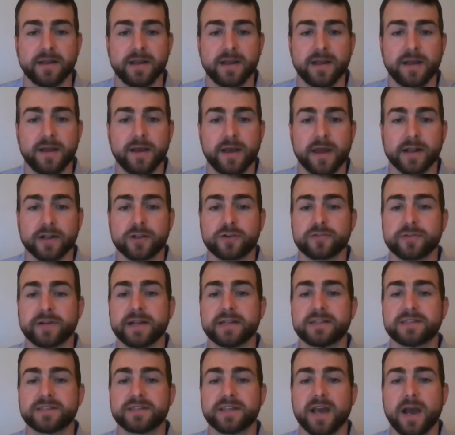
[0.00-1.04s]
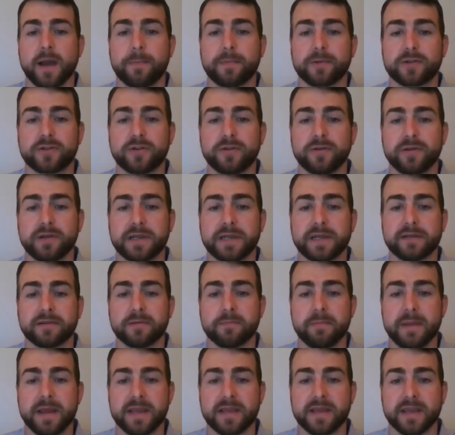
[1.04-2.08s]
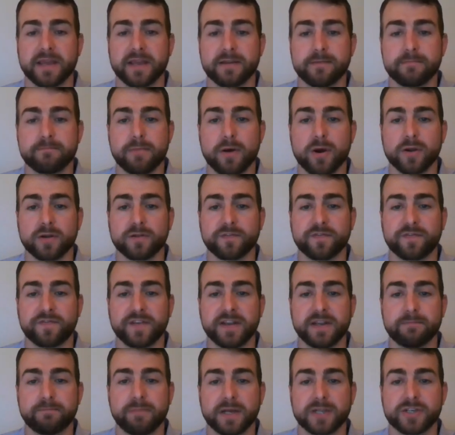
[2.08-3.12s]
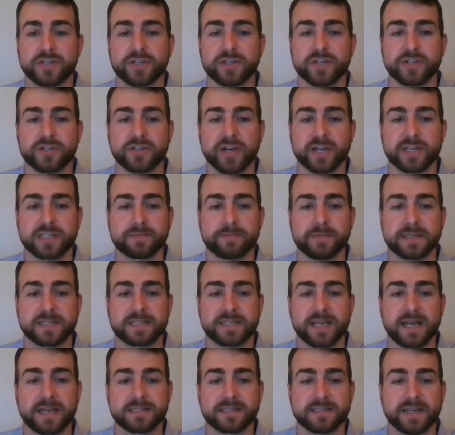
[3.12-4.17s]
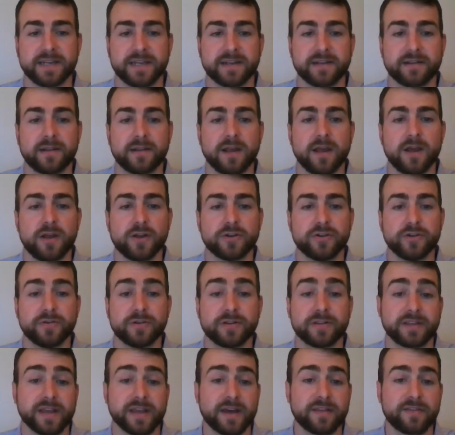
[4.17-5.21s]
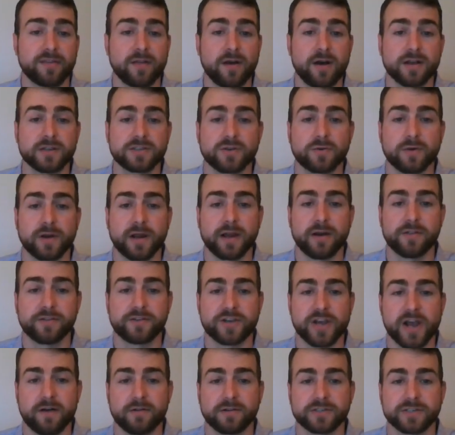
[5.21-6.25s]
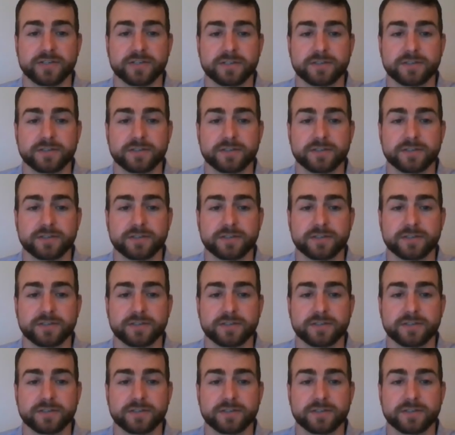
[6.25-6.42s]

and creates the opportunity to make in-barn feed budget adjustments as needed due to death loss or health challenges.